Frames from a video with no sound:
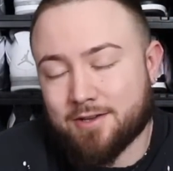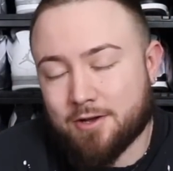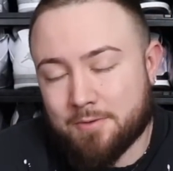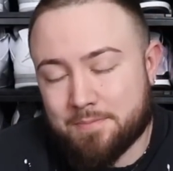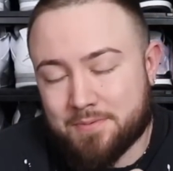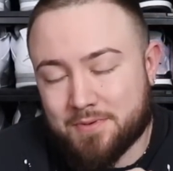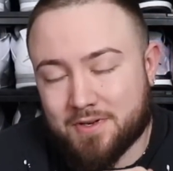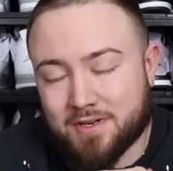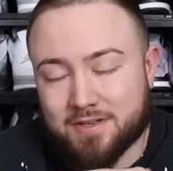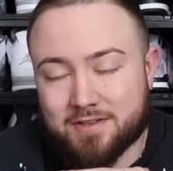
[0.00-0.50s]

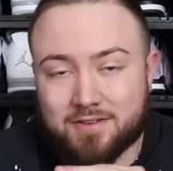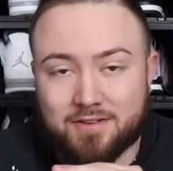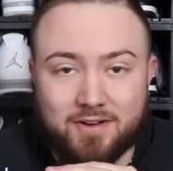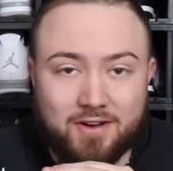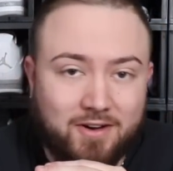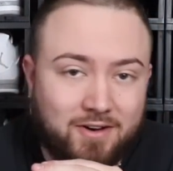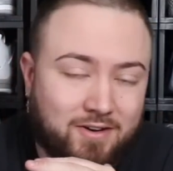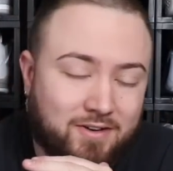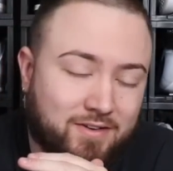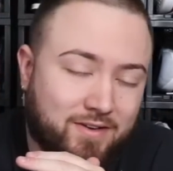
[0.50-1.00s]
Hope you guys are
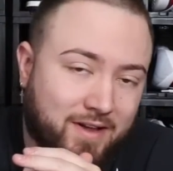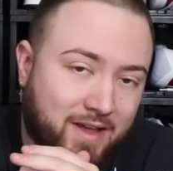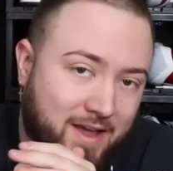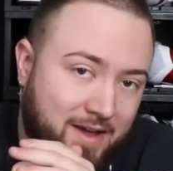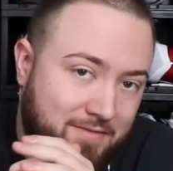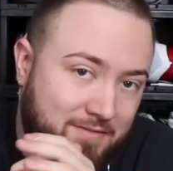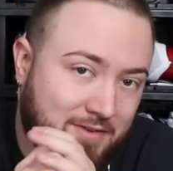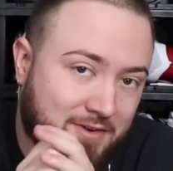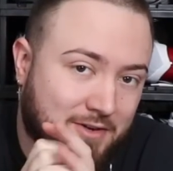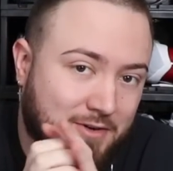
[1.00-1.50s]
all
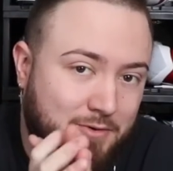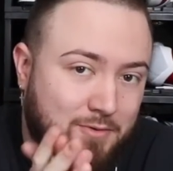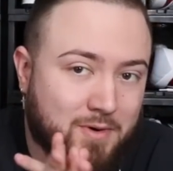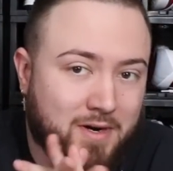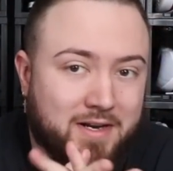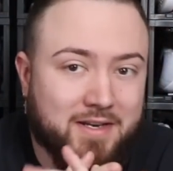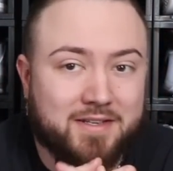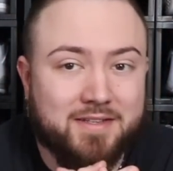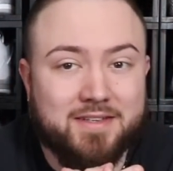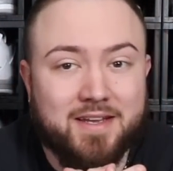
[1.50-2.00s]
having a
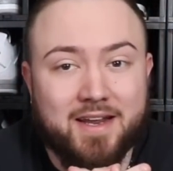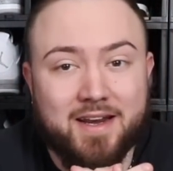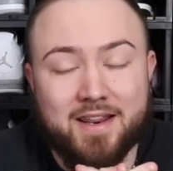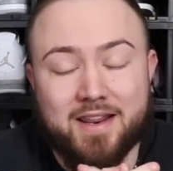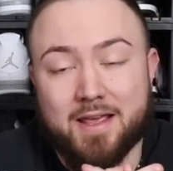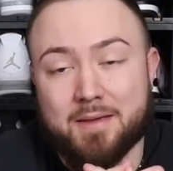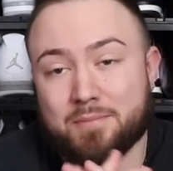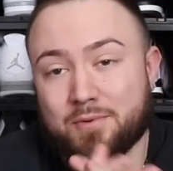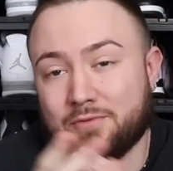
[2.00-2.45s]
great day today.